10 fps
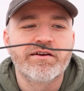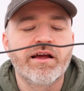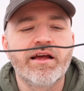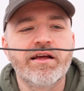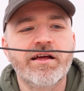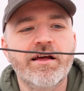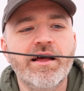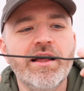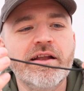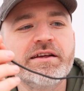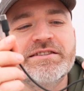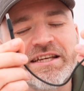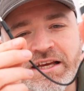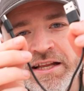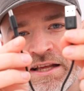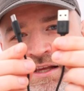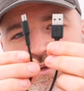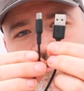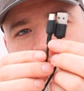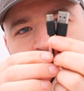And a
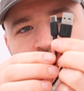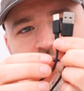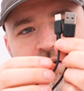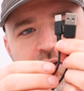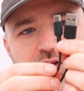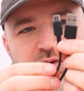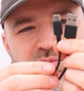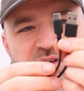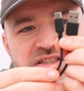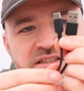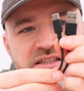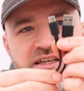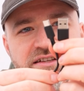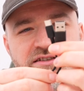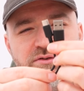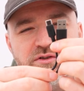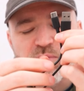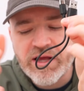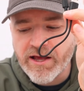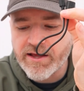teeny little USB-C to
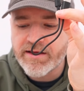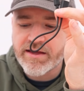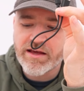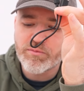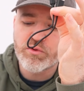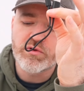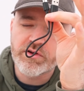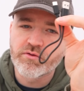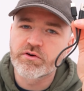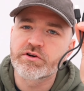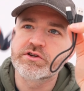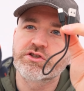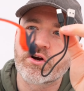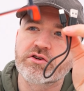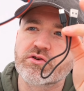USB-A cable in order to charge the